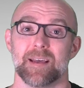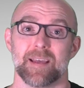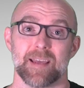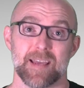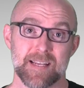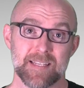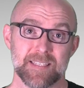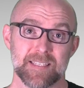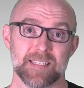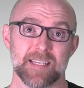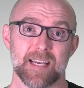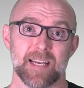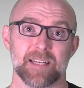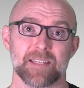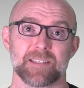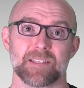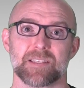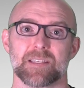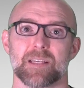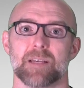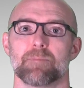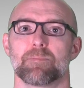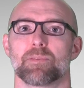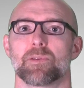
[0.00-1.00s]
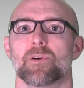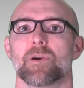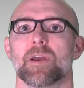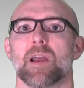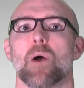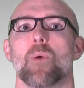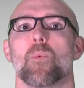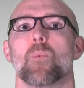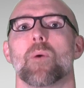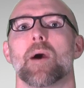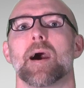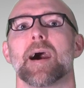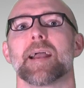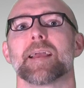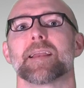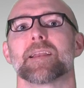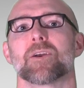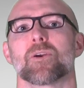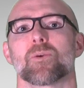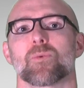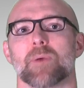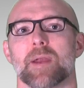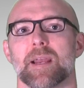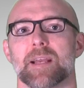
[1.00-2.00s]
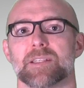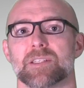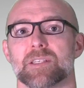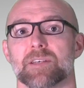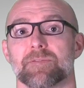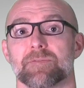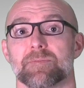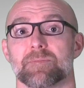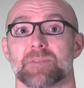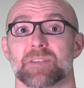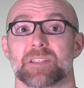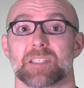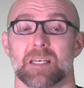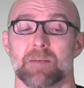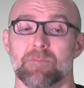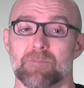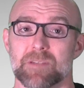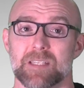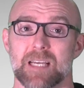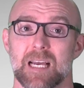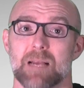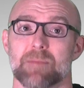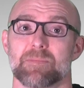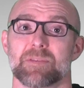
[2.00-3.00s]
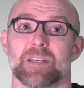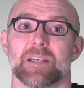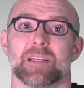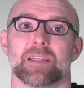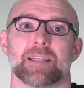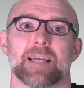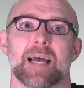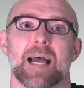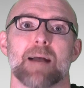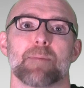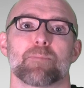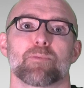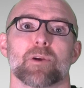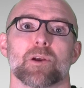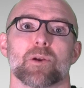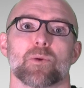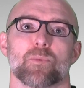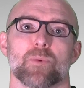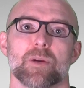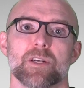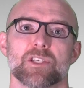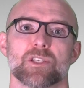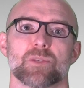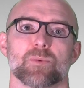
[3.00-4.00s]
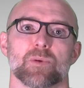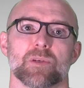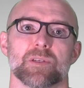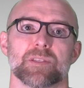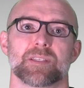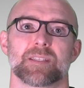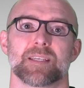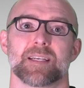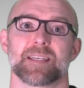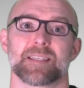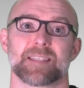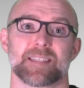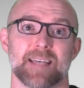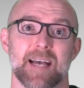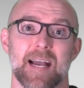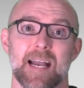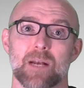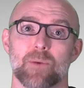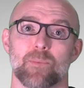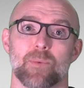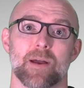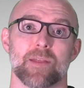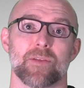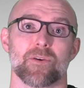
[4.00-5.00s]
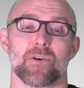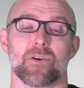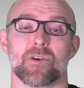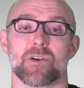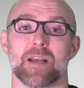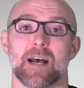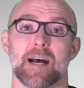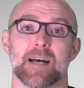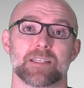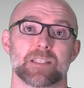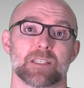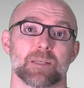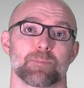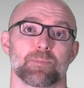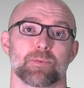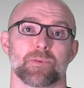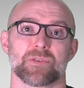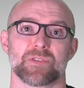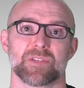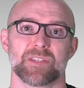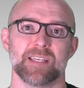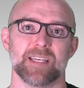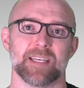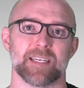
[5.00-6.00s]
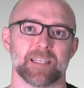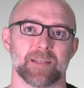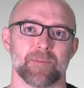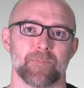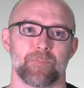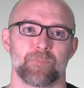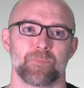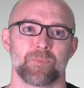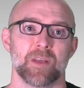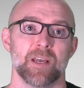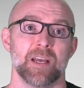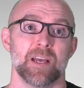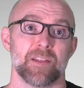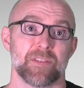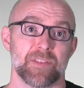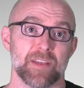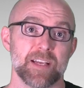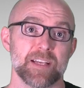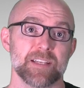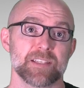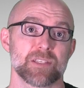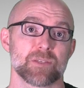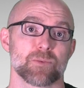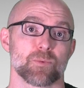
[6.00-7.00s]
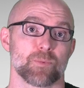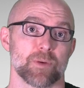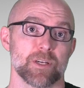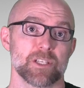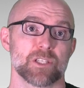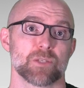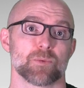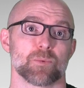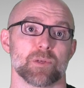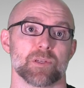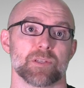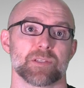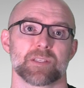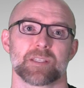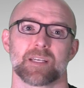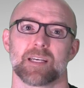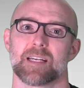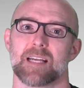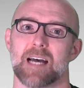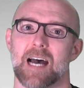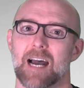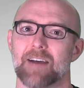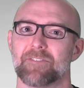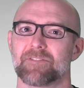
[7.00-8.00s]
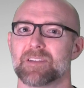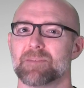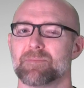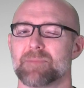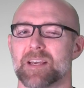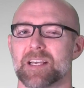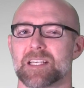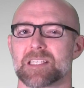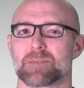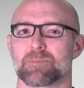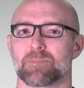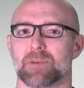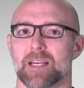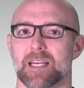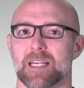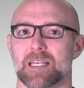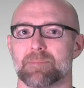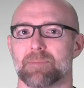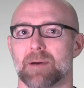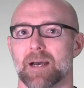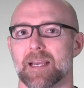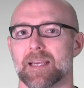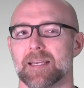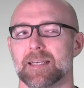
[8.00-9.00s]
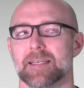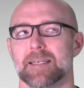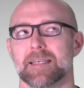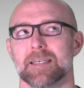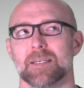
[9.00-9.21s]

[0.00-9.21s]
Insects employ a wide range of sometimes elaborate rituals to decide whether or not to proceed. These rituals can often be explained by